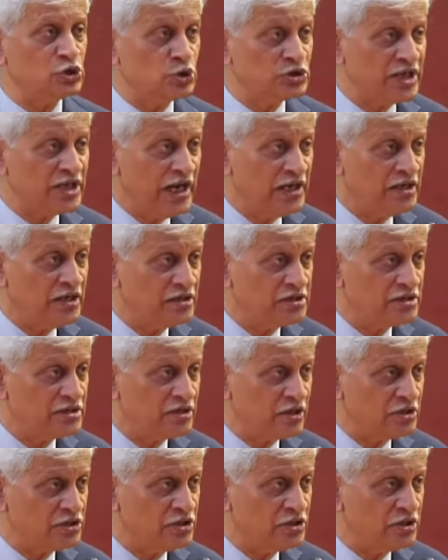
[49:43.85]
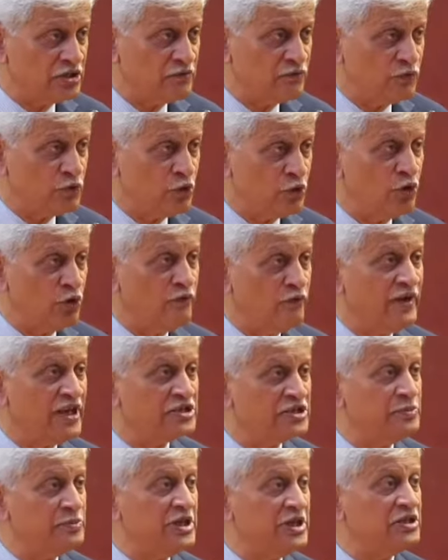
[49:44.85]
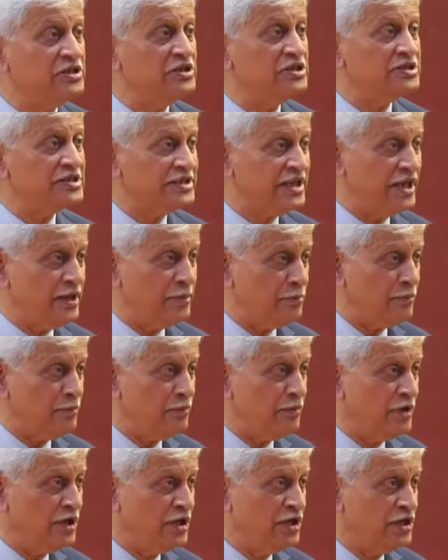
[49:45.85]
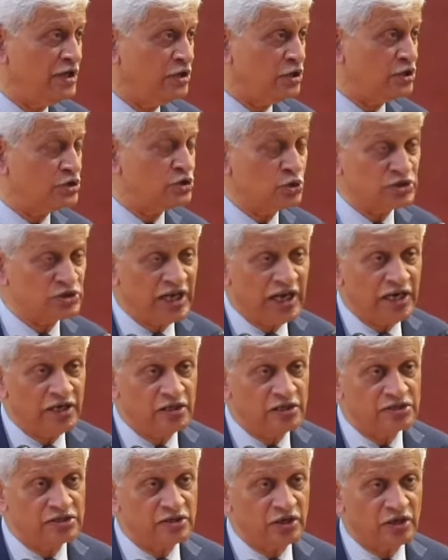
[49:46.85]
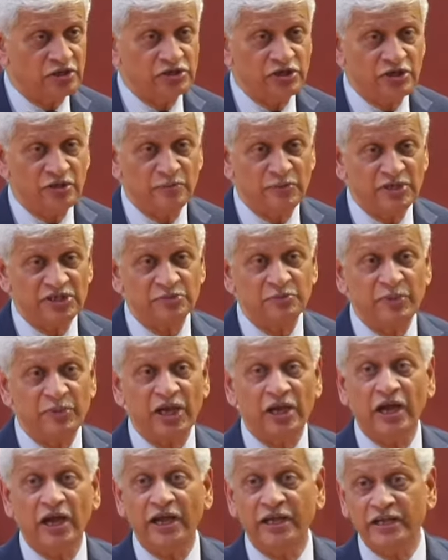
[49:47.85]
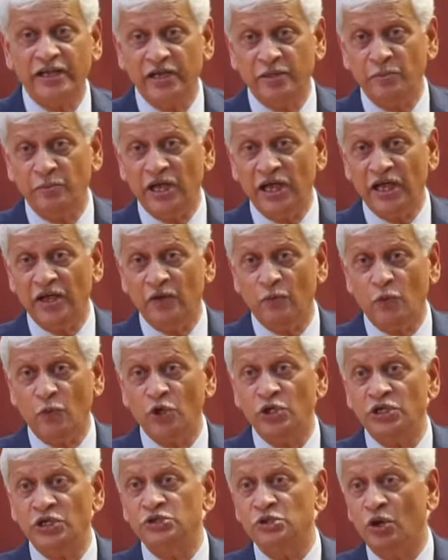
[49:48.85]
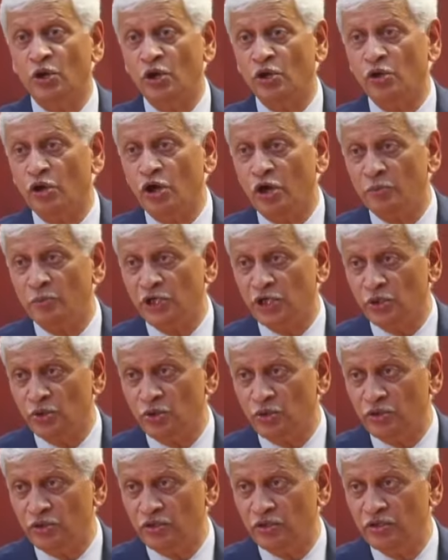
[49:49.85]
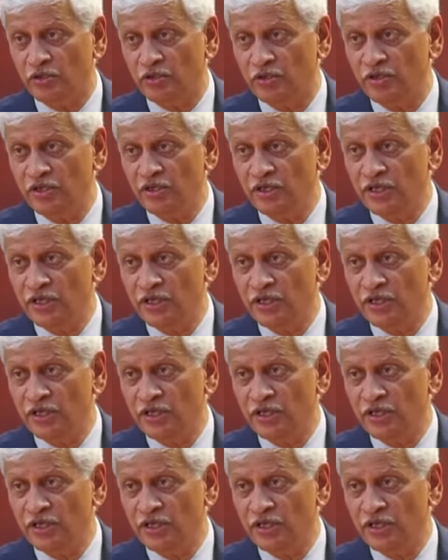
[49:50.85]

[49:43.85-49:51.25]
Your societal structure would always be the same. The societal structure must be guided by what is called common good.